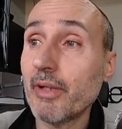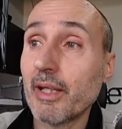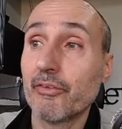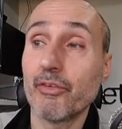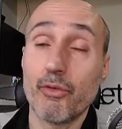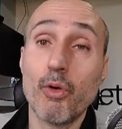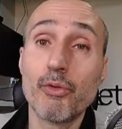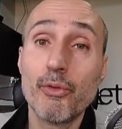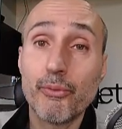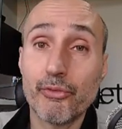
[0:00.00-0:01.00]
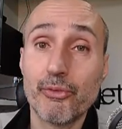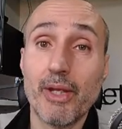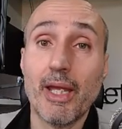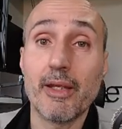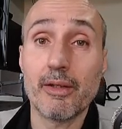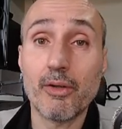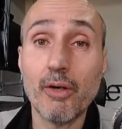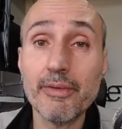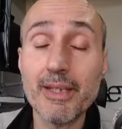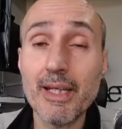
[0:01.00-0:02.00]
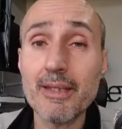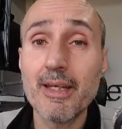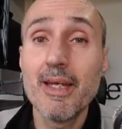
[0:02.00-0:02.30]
its role user and content.